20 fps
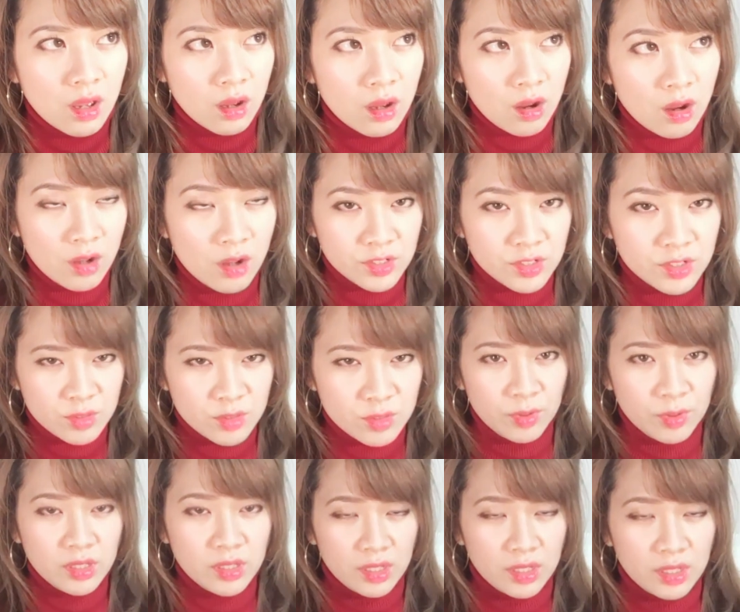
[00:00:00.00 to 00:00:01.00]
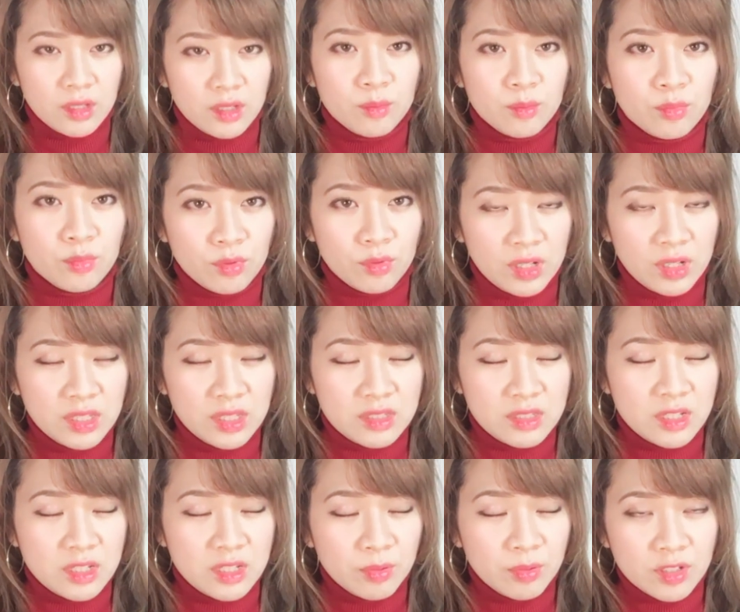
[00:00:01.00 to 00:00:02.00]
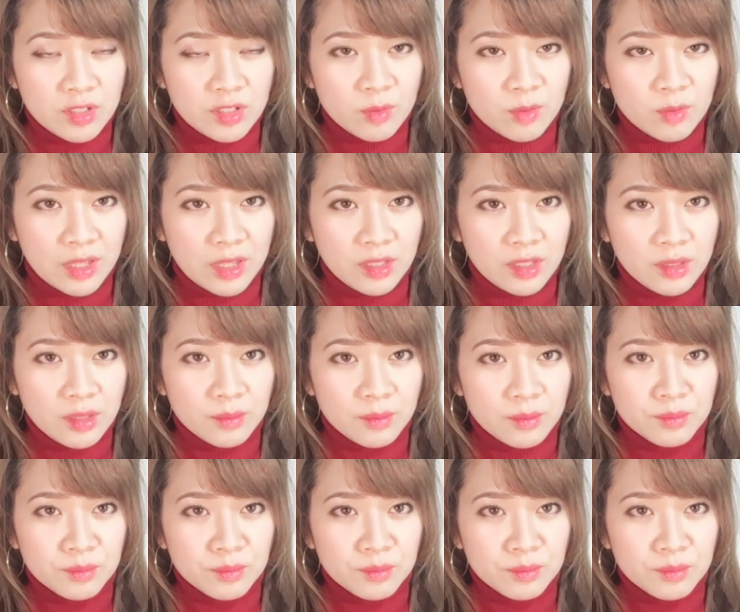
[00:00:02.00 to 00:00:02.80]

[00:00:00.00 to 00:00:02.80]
conscious breathing. Breathe deeply into your belly.